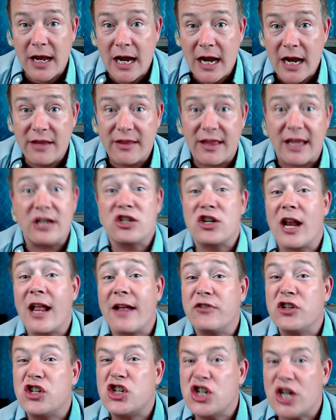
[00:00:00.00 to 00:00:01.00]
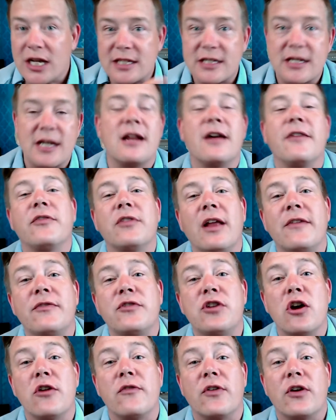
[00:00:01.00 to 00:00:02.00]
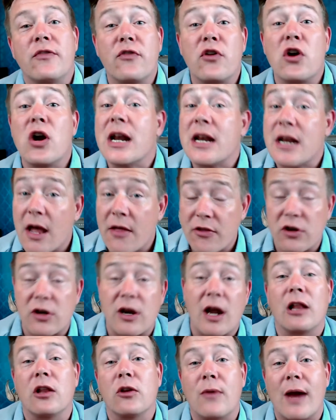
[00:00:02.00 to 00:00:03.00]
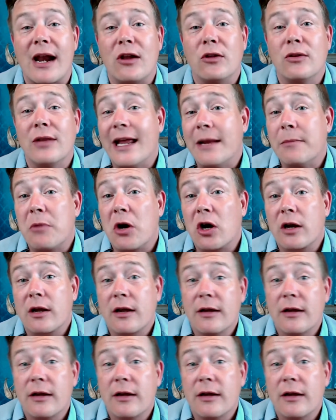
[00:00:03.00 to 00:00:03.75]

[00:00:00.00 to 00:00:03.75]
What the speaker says: they should have just enough left over for another Colorado landmark,